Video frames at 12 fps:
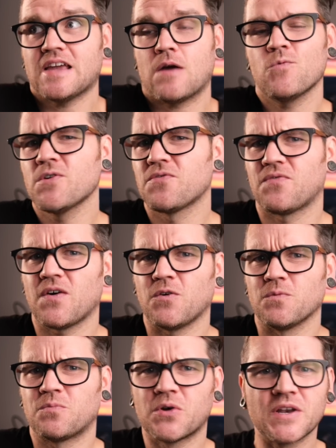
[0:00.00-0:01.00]
I would have
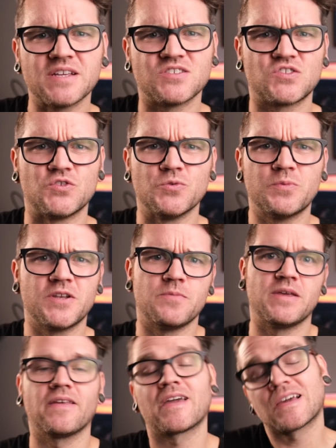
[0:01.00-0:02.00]
felt pretty stupid to
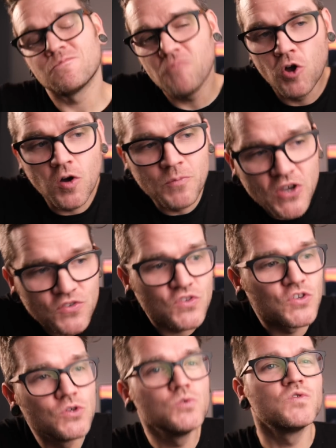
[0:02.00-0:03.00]
be like,
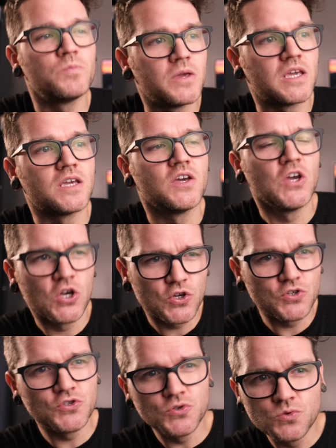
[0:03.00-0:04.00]
excuse me,
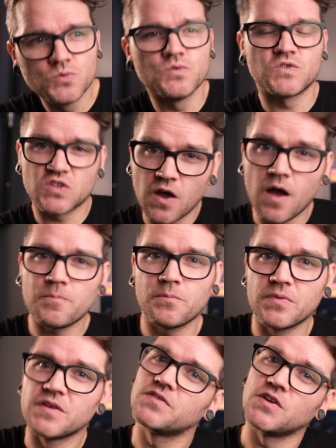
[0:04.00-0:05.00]
could you stop
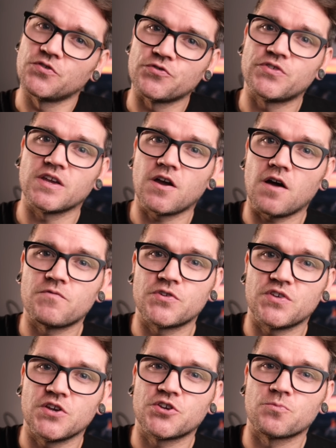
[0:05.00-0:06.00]
this interesting
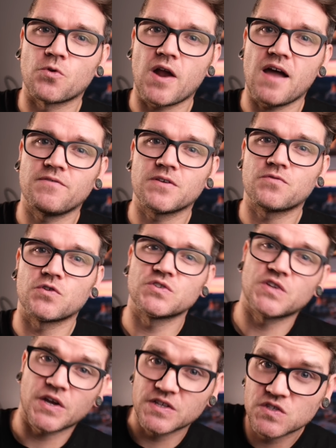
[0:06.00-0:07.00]
conversation we're having for a
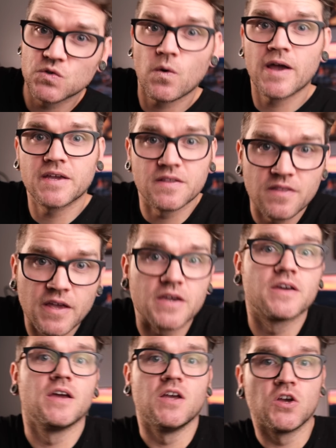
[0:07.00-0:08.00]
second so I can like
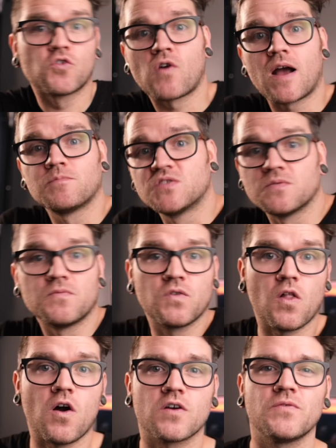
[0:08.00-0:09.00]
grab some
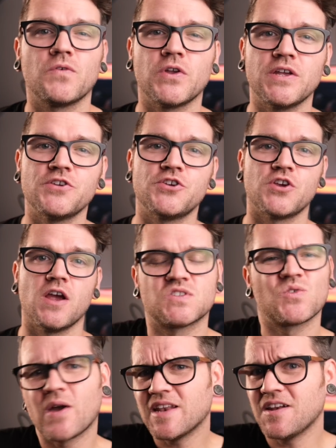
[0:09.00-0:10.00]
vlog footage?
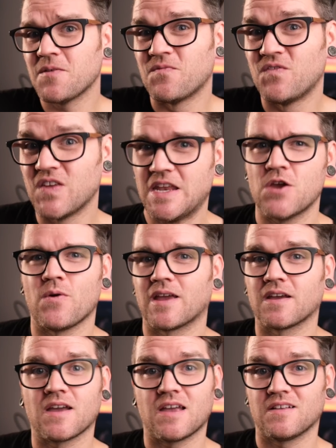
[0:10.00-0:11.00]
So I ended up
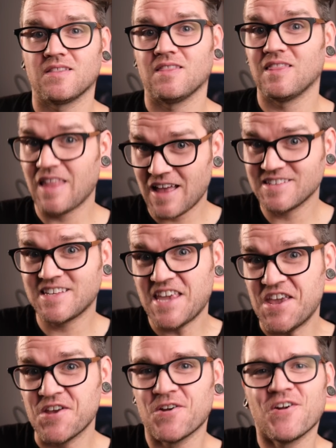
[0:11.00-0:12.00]
videoing less
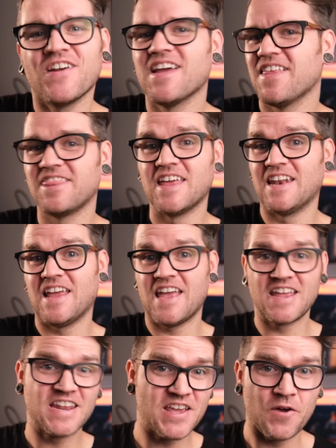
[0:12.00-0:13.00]
here than
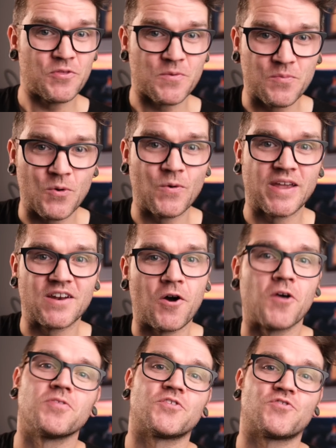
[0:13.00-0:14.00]
any other point
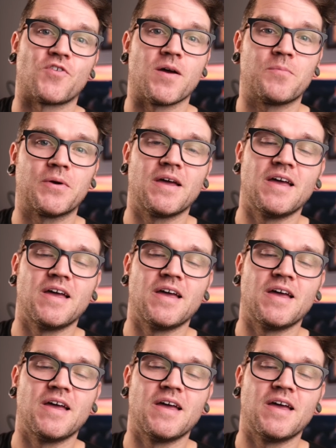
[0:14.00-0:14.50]
on the trip.